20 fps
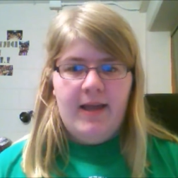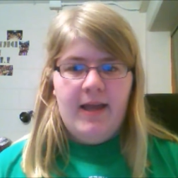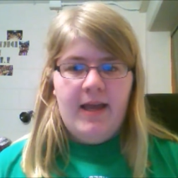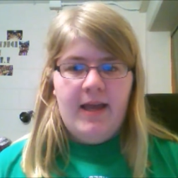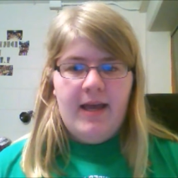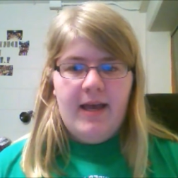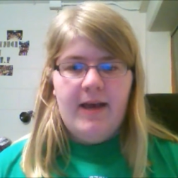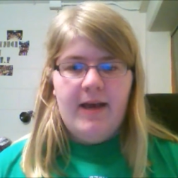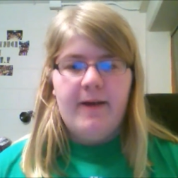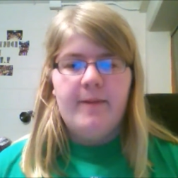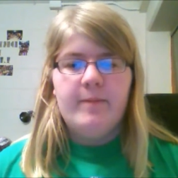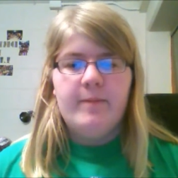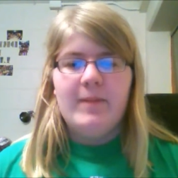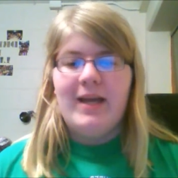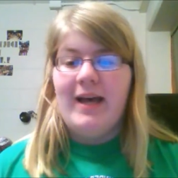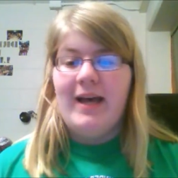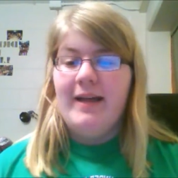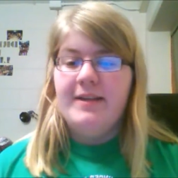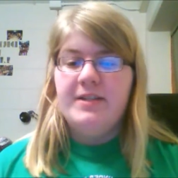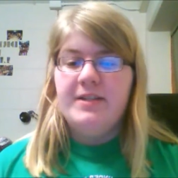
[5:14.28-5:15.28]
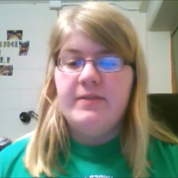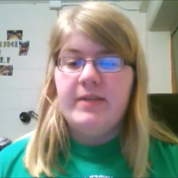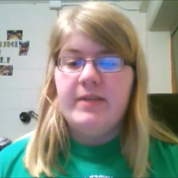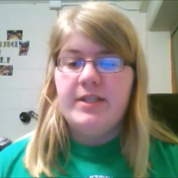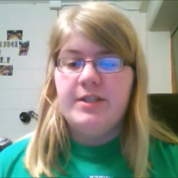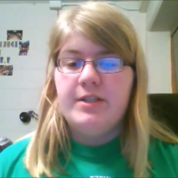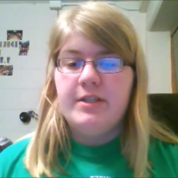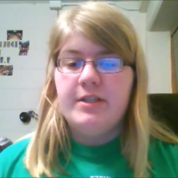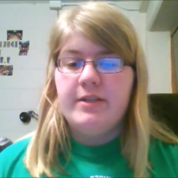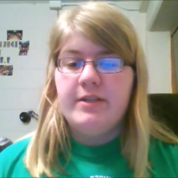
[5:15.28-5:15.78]
The College of
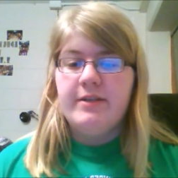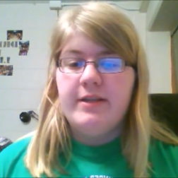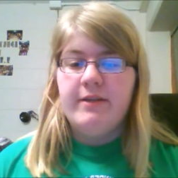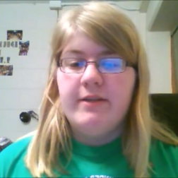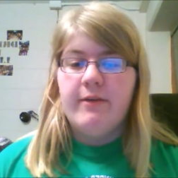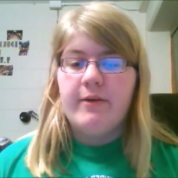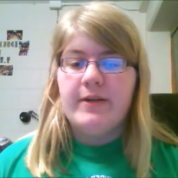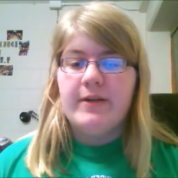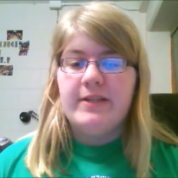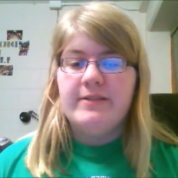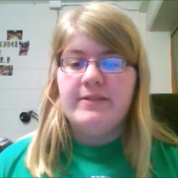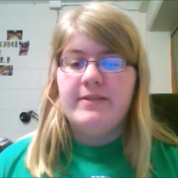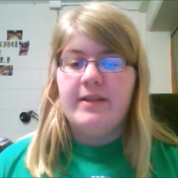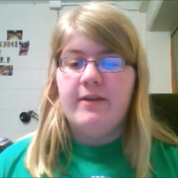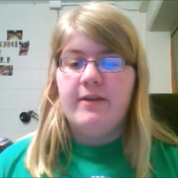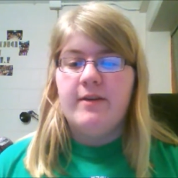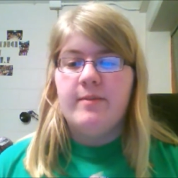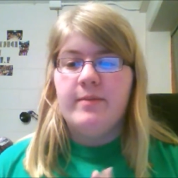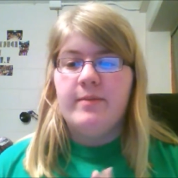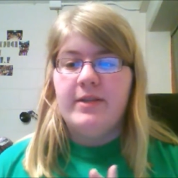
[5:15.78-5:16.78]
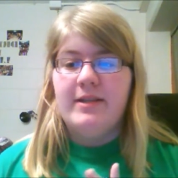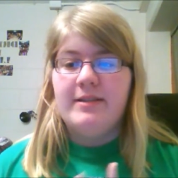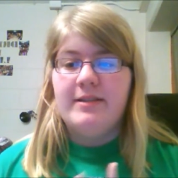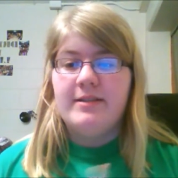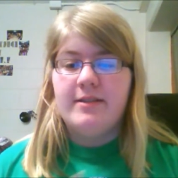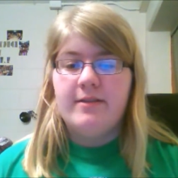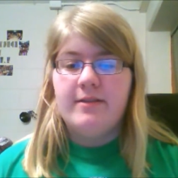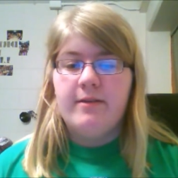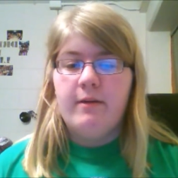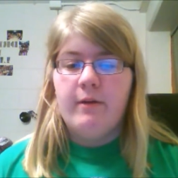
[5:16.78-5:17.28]
Engineering requires that you complete
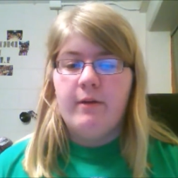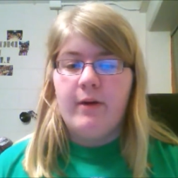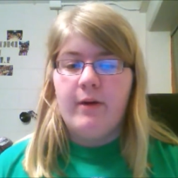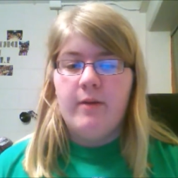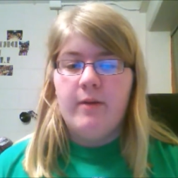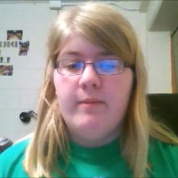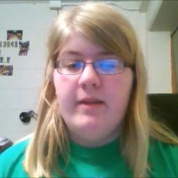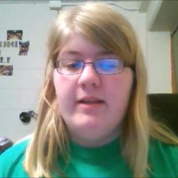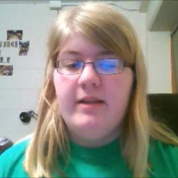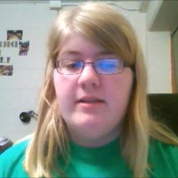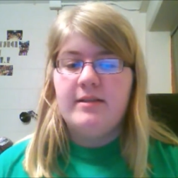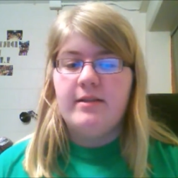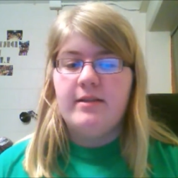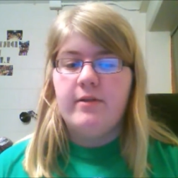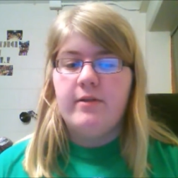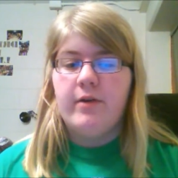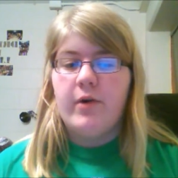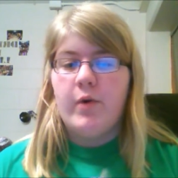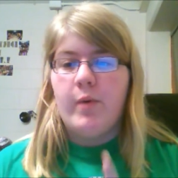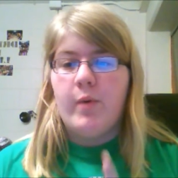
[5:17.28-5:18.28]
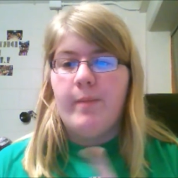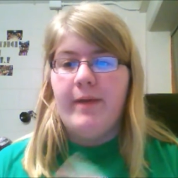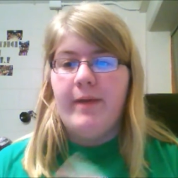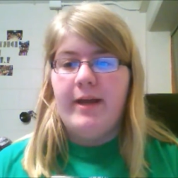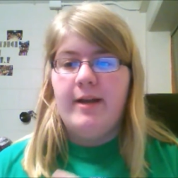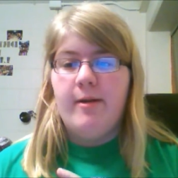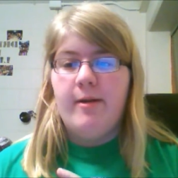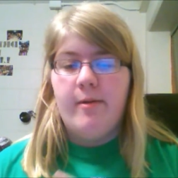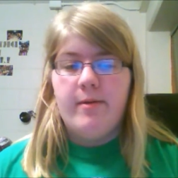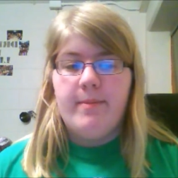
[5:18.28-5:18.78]
certain requirements in order to apply
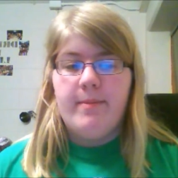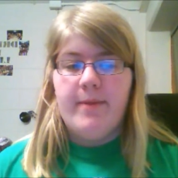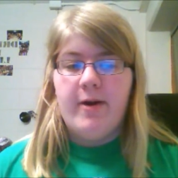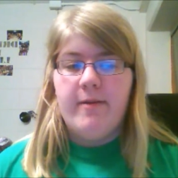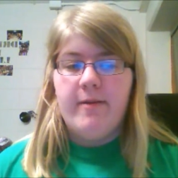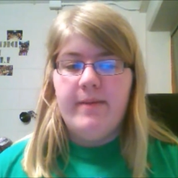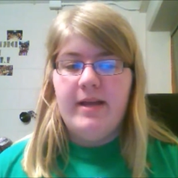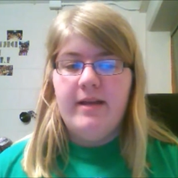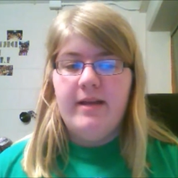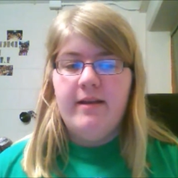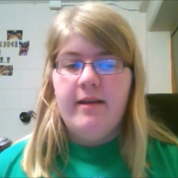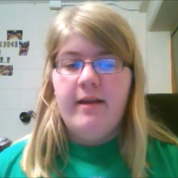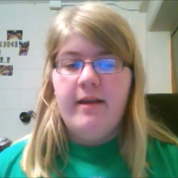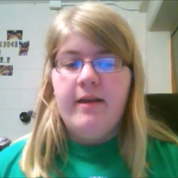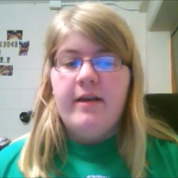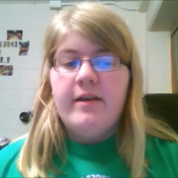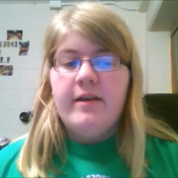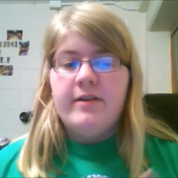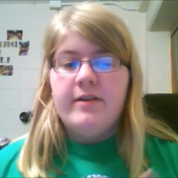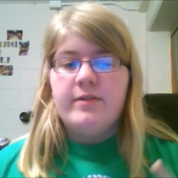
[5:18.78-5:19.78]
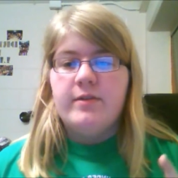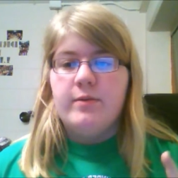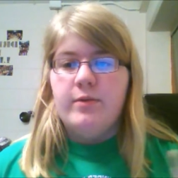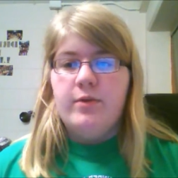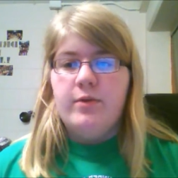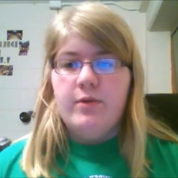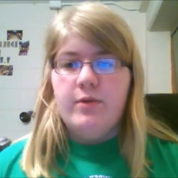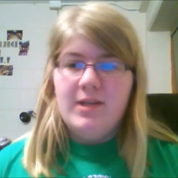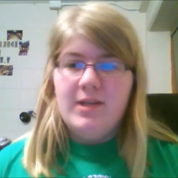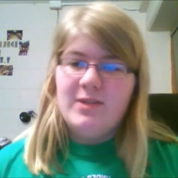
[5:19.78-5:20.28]
to a department, so
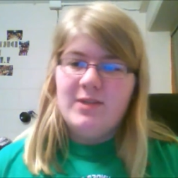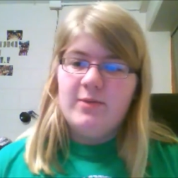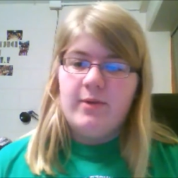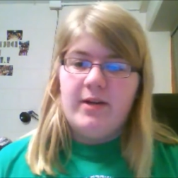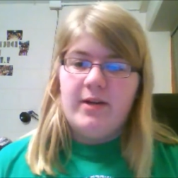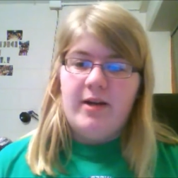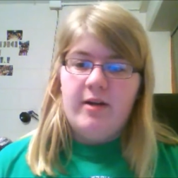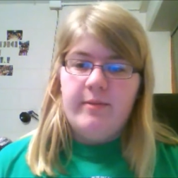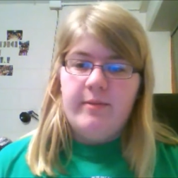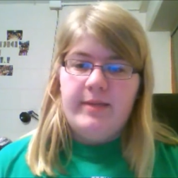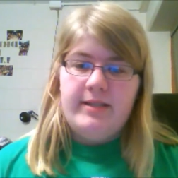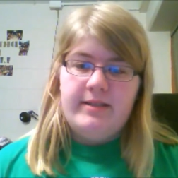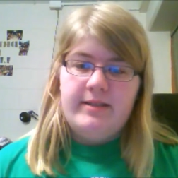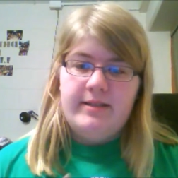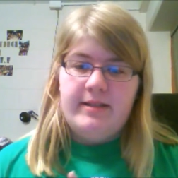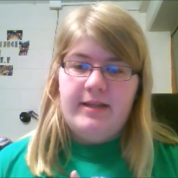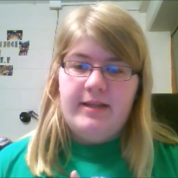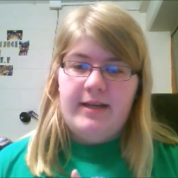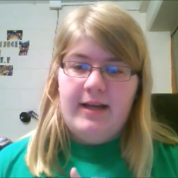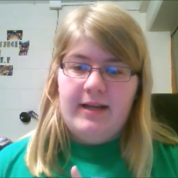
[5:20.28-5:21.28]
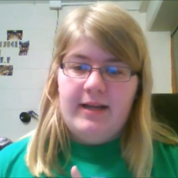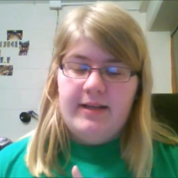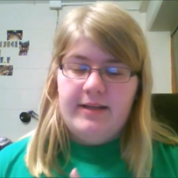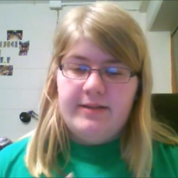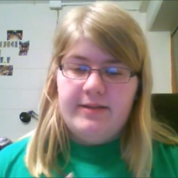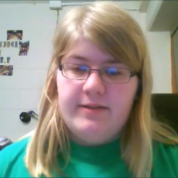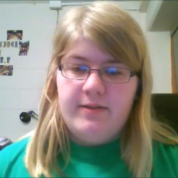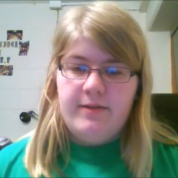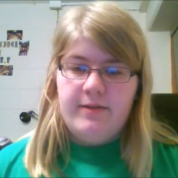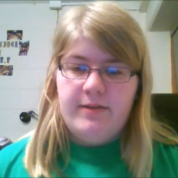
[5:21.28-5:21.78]
do those requirements as
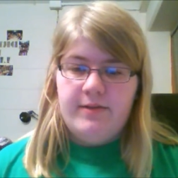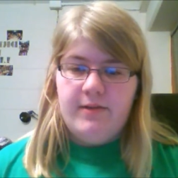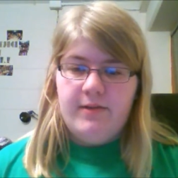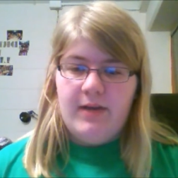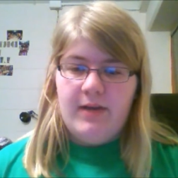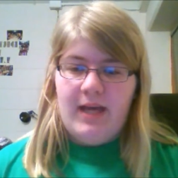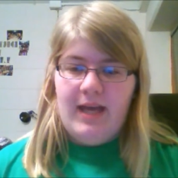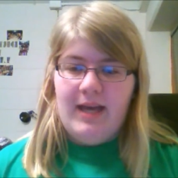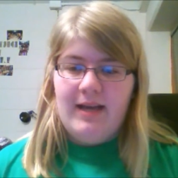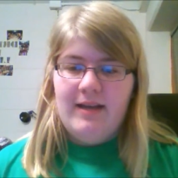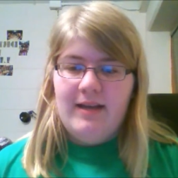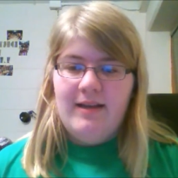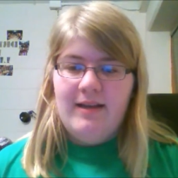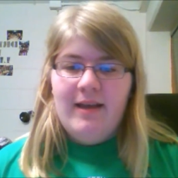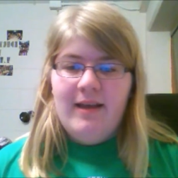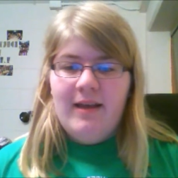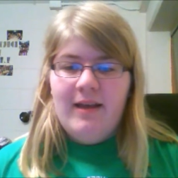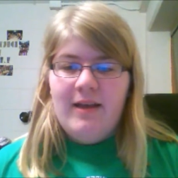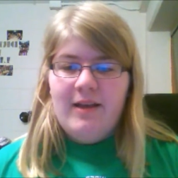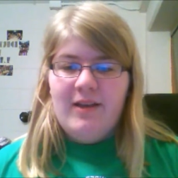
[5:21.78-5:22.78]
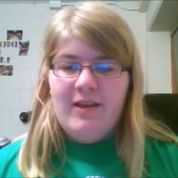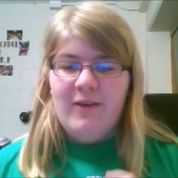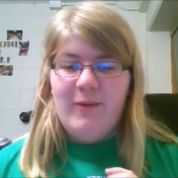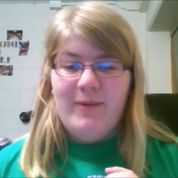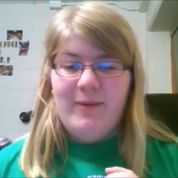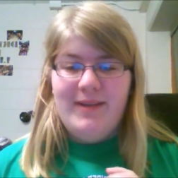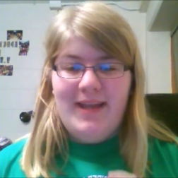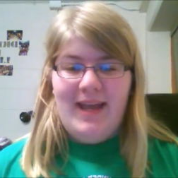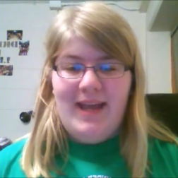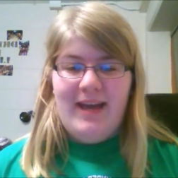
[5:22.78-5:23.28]
soon as you can. You
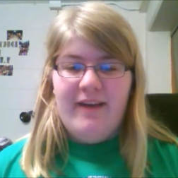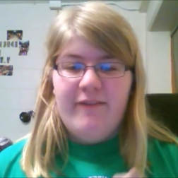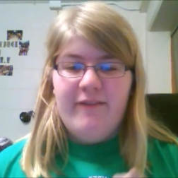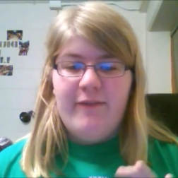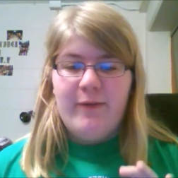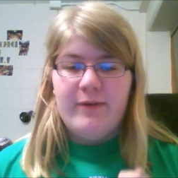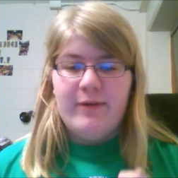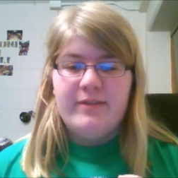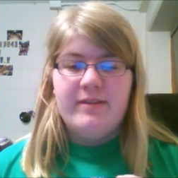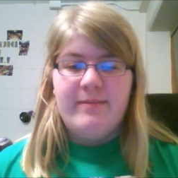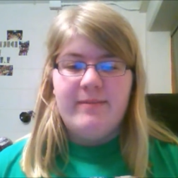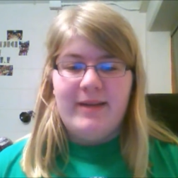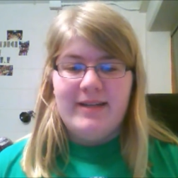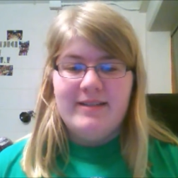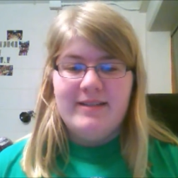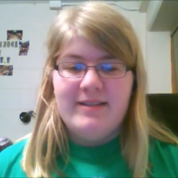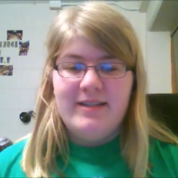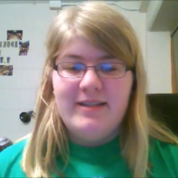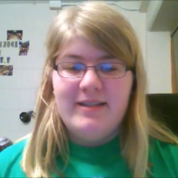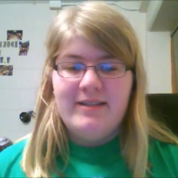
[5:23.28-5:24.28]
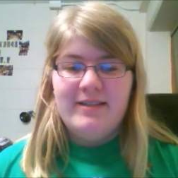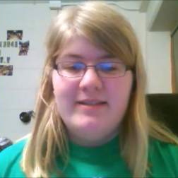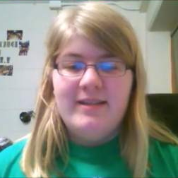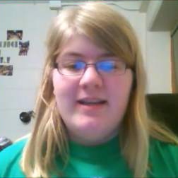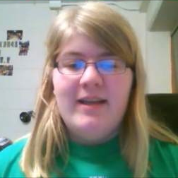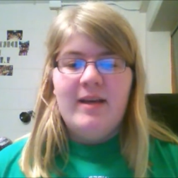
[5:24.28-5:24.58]
only have 4 semesters.